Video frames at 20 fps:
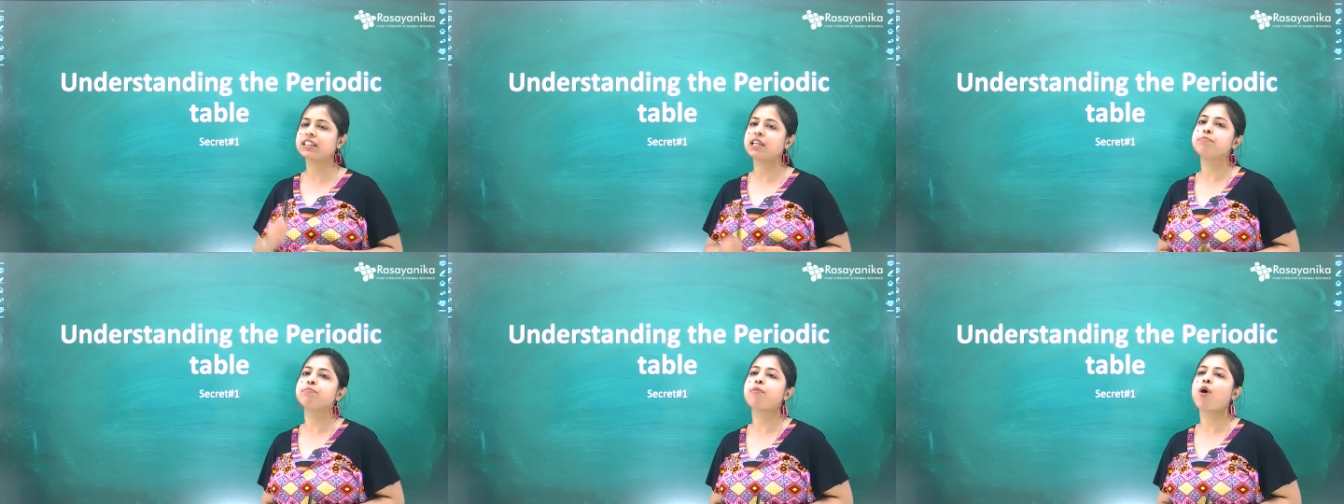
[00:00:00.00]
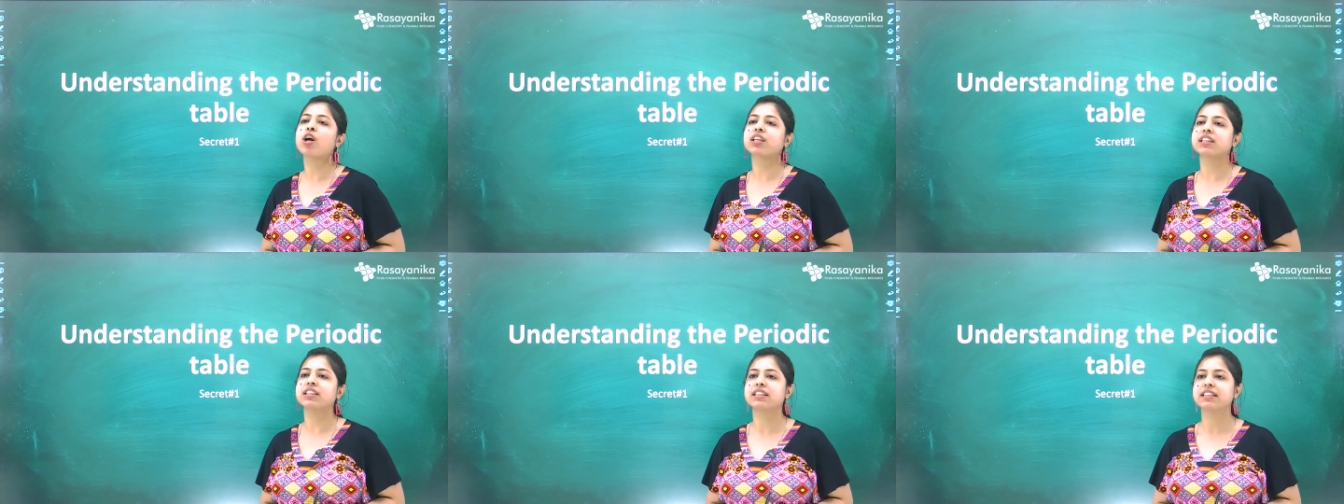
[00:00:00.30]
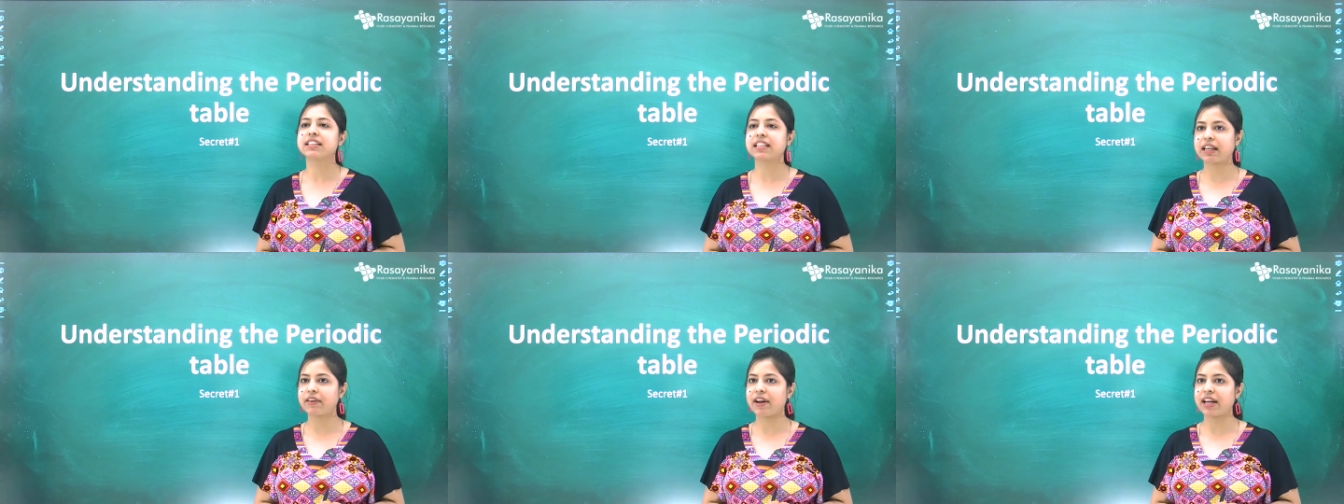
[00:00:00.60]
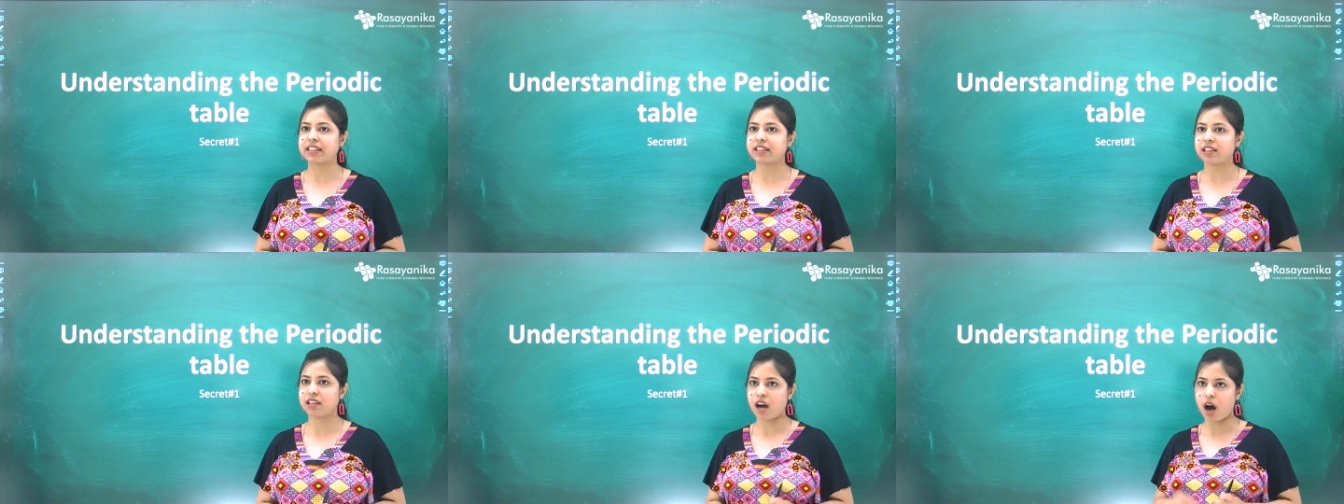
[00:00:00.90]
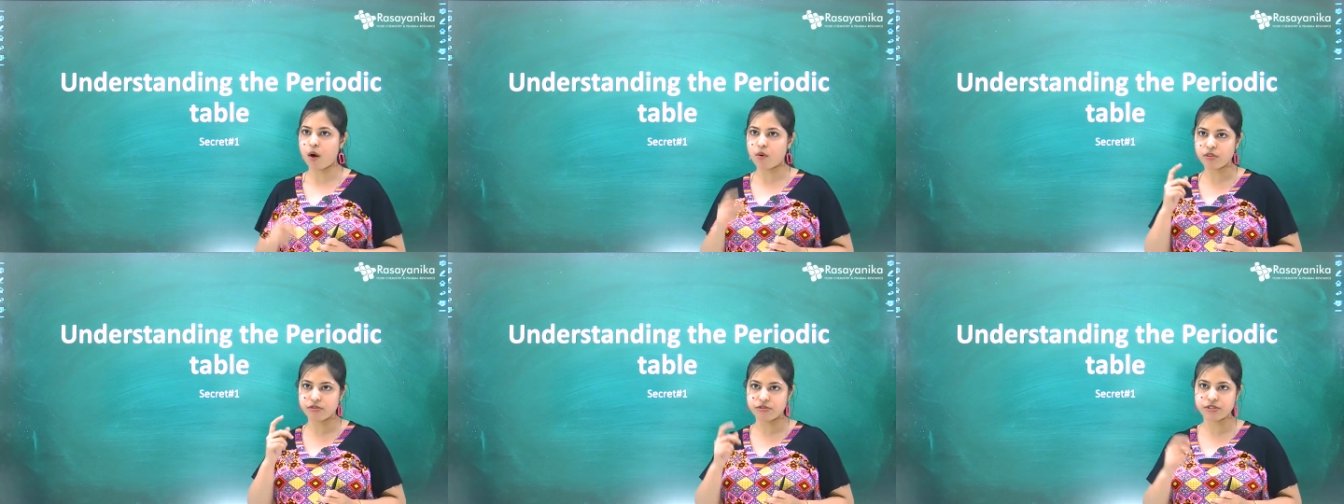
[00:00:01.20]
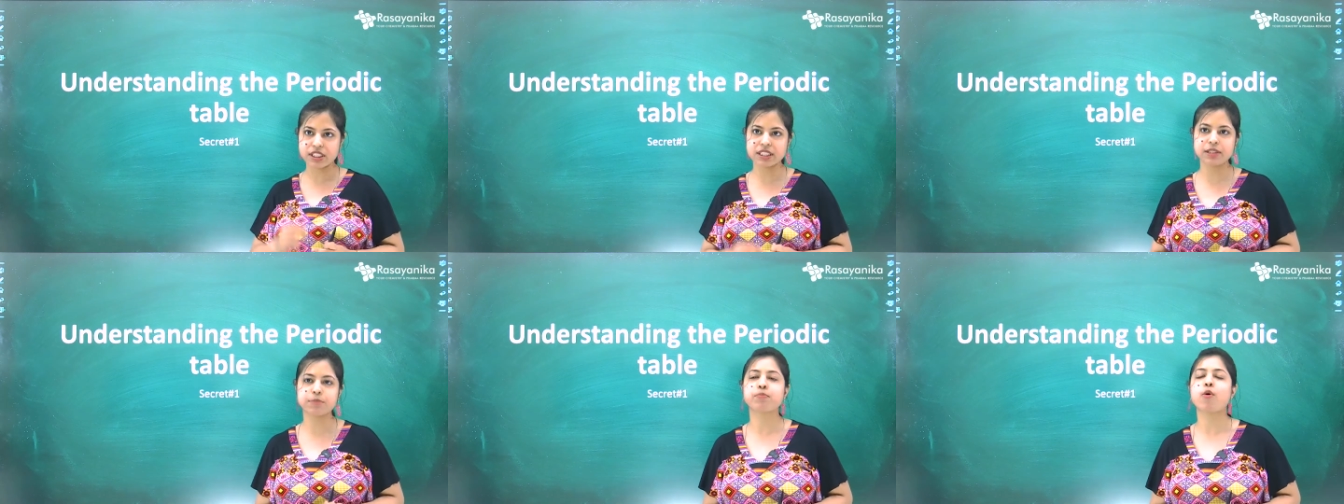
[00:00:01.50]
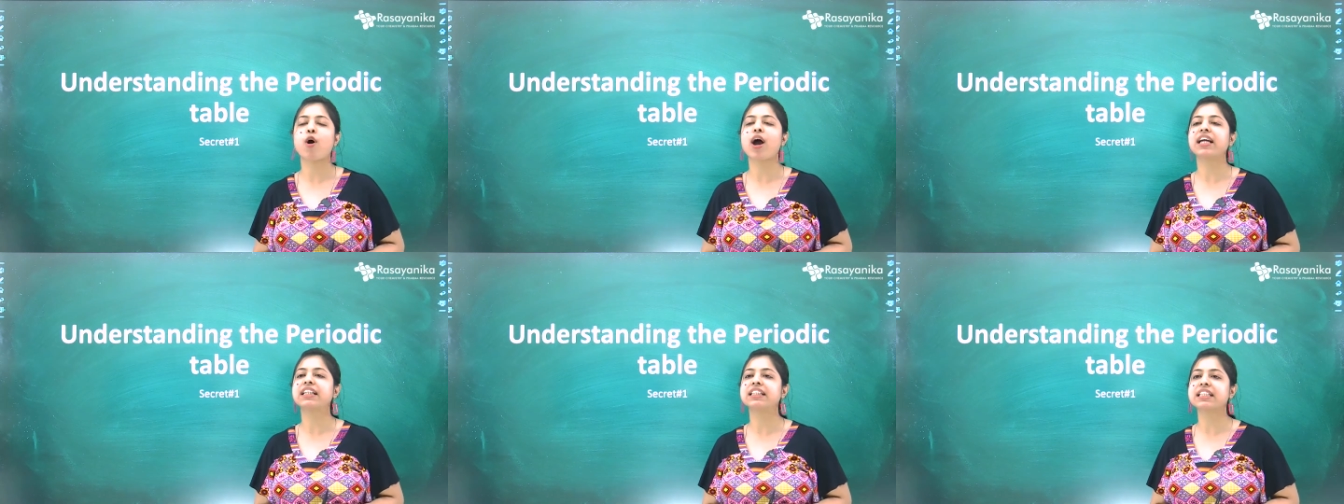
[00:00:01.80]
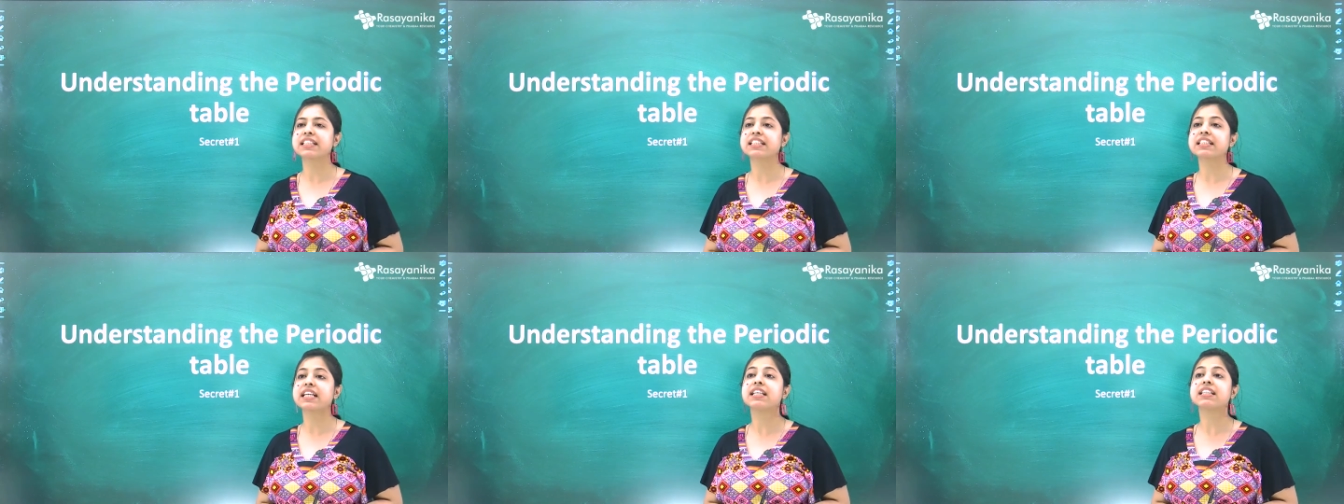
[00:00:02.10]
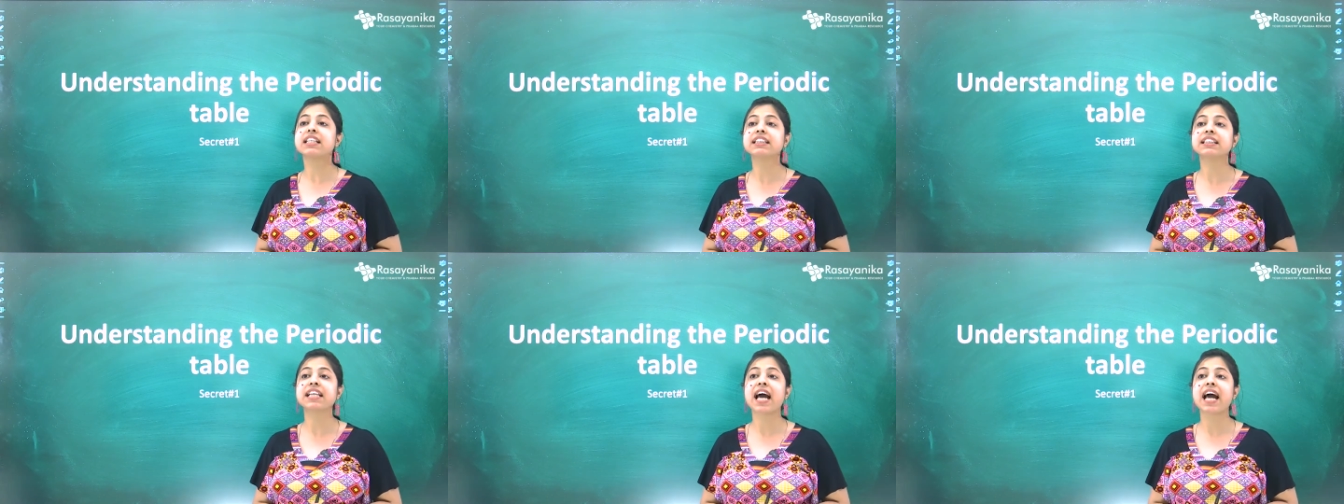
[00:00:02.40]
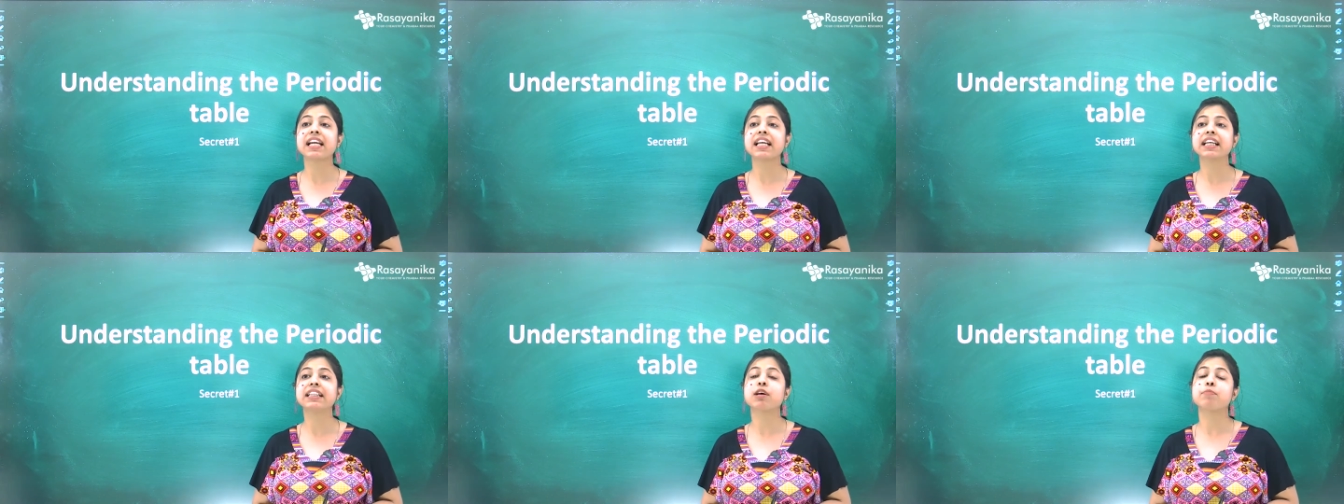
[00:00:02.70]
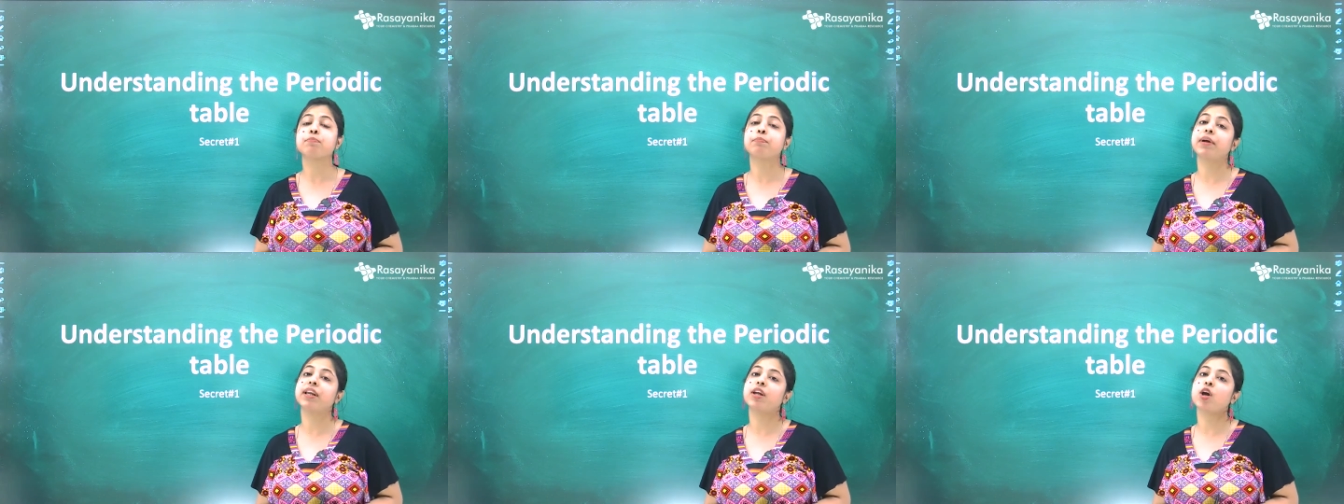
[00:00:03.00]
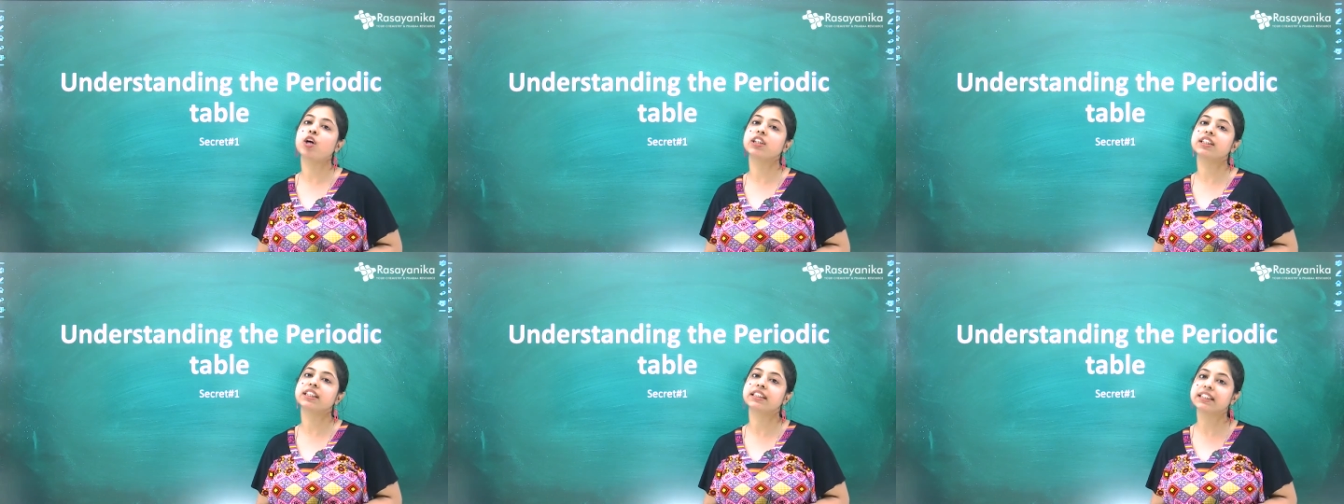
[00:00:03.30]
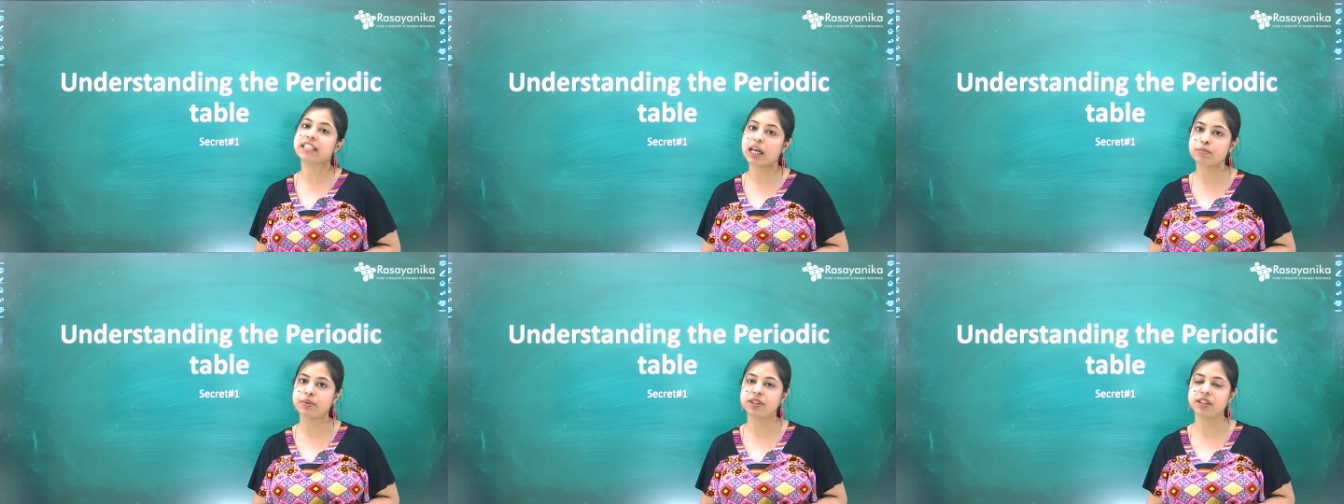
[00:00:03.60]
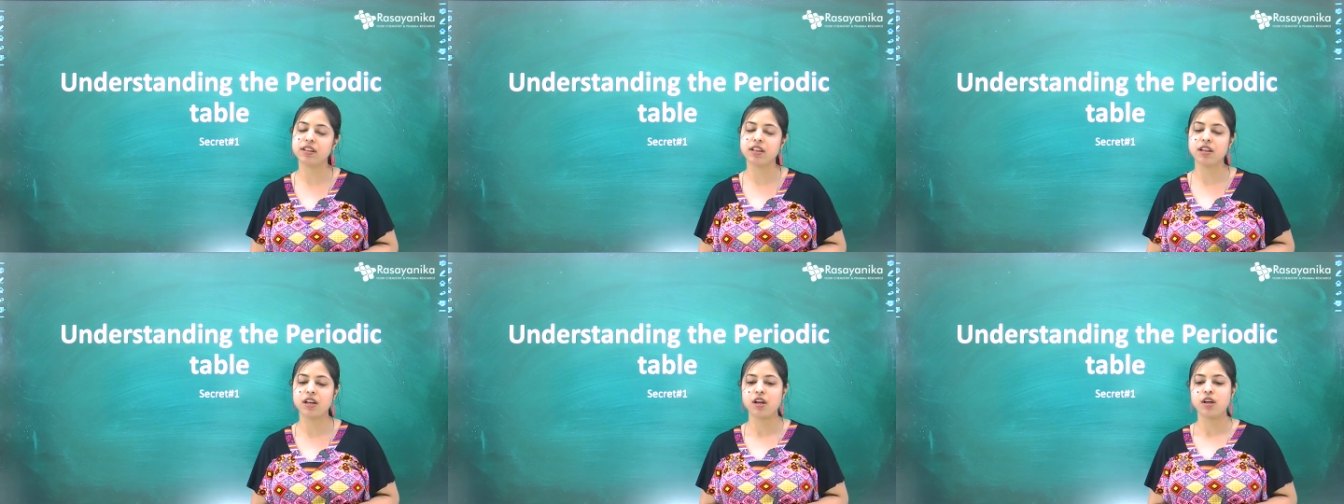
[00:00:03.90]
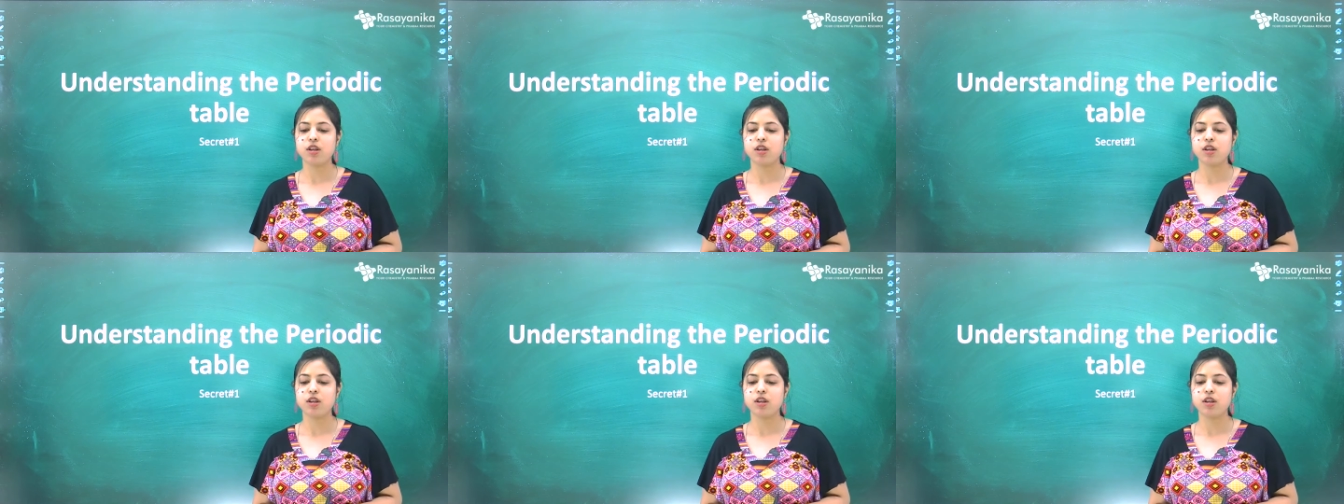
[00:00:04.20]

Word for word: important secret, our first point is understanding the periodic table.